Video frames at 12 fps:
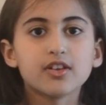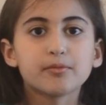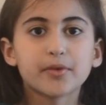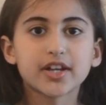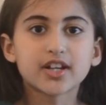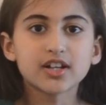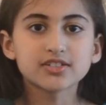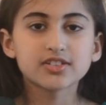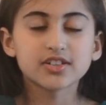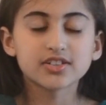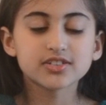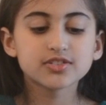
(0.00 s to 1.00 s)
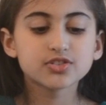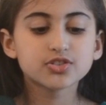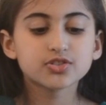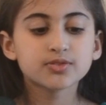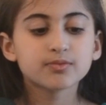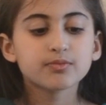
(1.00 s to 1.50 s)
my
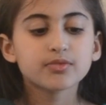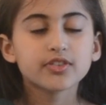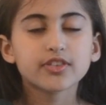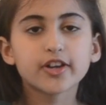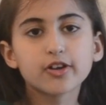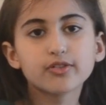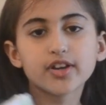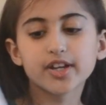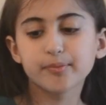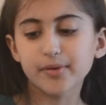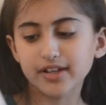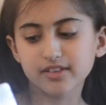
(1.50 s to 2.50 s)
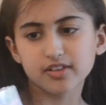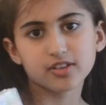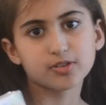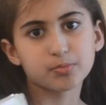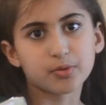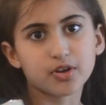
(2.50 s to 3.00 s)
cousins, they already picked
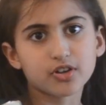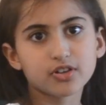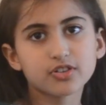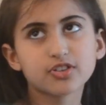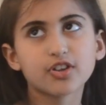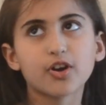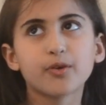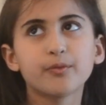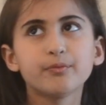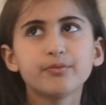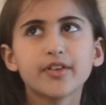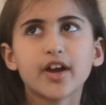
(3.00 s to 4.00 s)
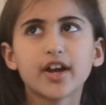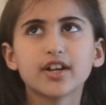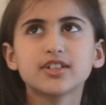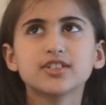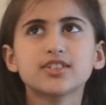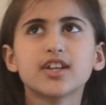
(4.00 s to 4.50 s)
this book, so
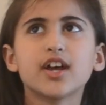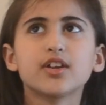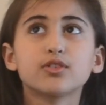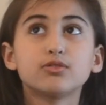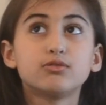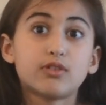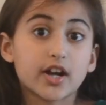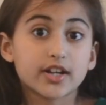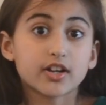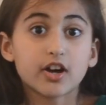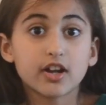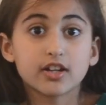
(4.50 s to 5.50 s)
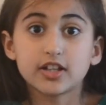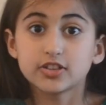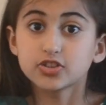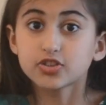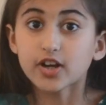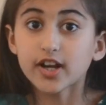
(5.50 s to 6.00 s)
I said, why not,
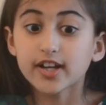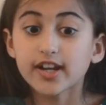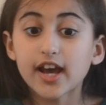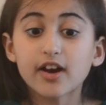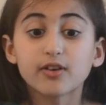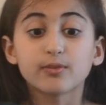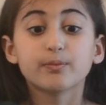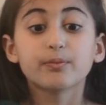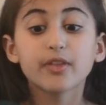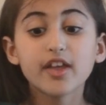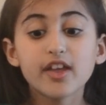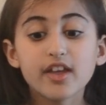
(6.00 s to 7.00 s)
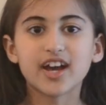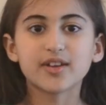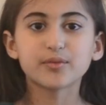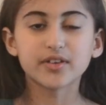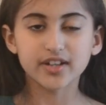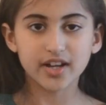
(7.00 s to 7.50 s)
let's try it out.
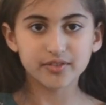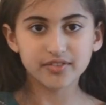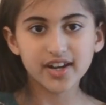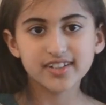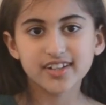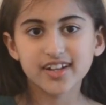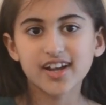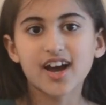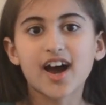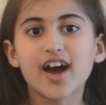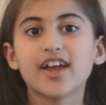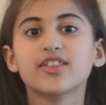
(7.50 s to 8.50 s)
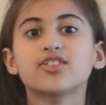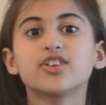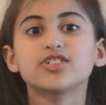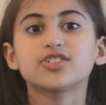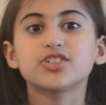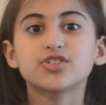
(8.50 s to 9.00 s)
And when I read it, I
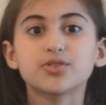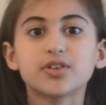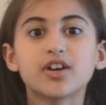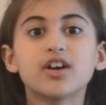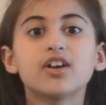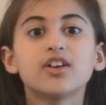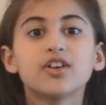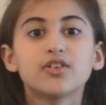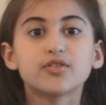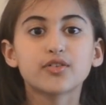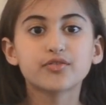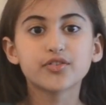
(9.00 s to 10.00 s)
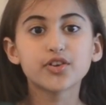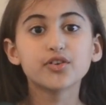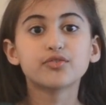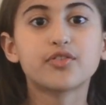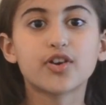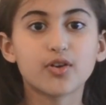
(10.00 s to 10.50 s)
thought to do a review
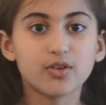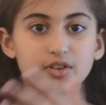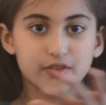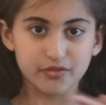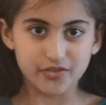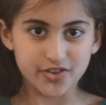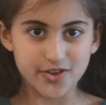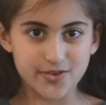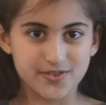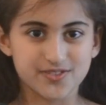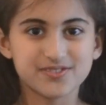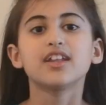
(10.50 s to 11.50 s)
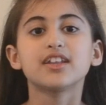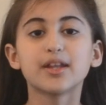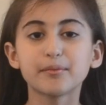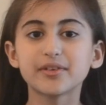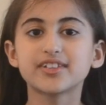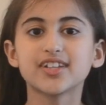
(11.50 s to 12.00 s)
for all of you.
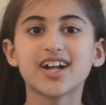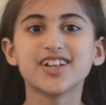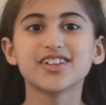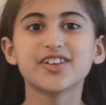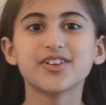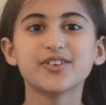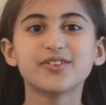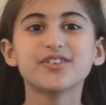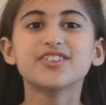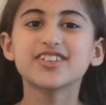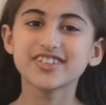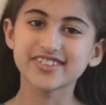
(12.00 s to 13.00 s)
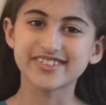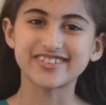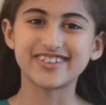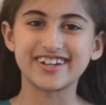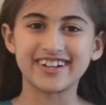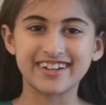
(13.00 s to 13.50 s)
Let me tell you the
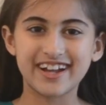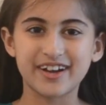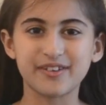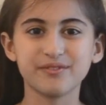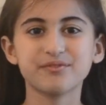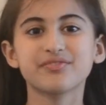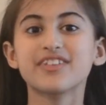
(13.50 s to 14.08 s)
story now.